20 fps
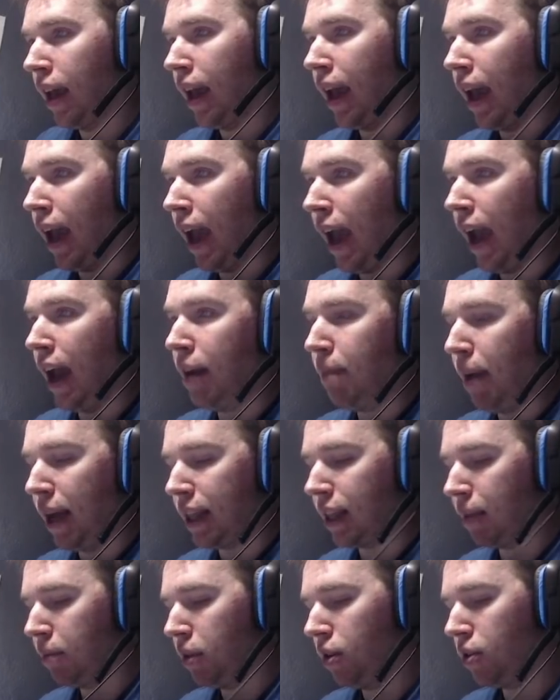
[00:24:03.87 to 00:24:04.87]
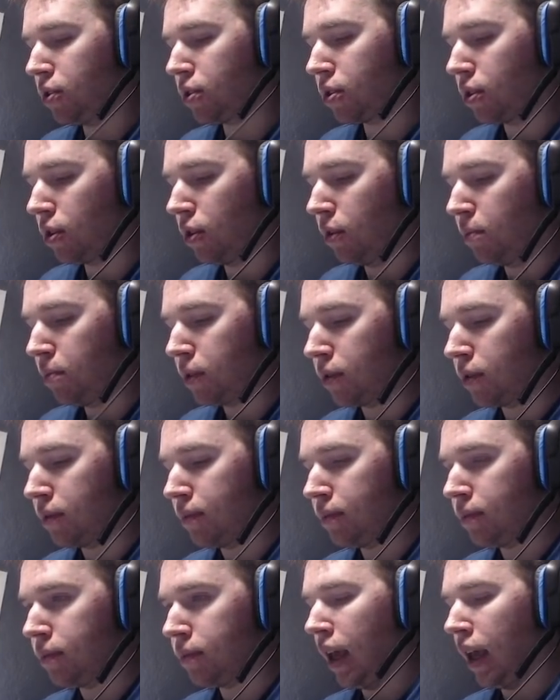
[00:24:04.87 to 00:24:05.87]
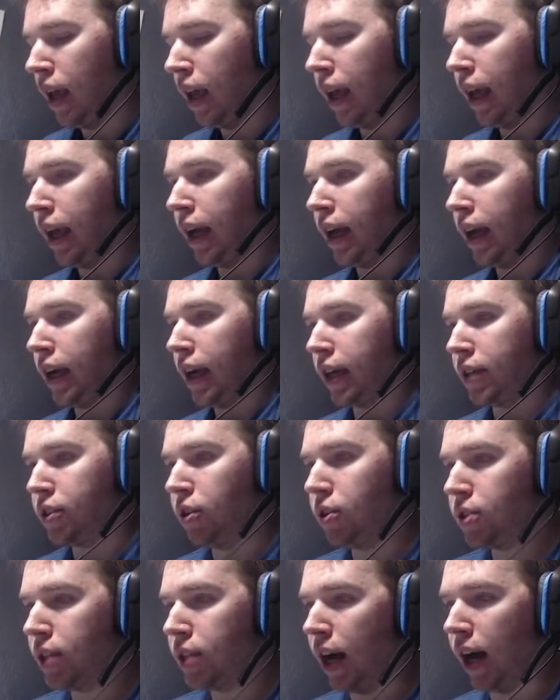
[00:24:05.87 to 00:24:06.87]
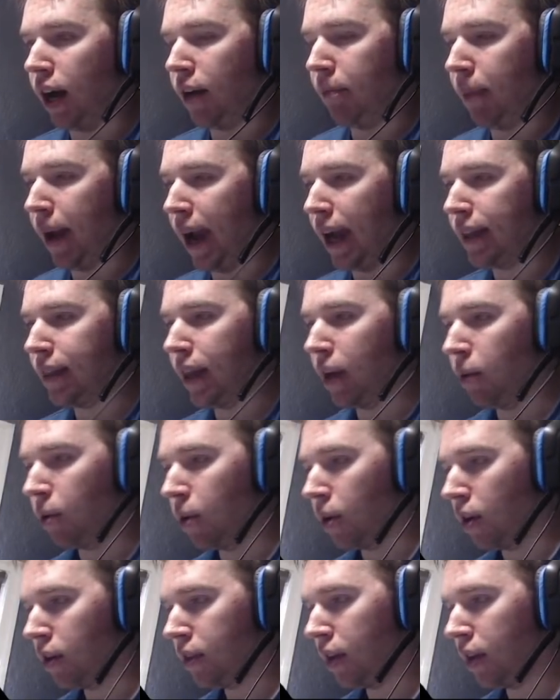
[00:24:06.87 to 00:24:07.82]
And make them lose troops. Because you saw how mad they were.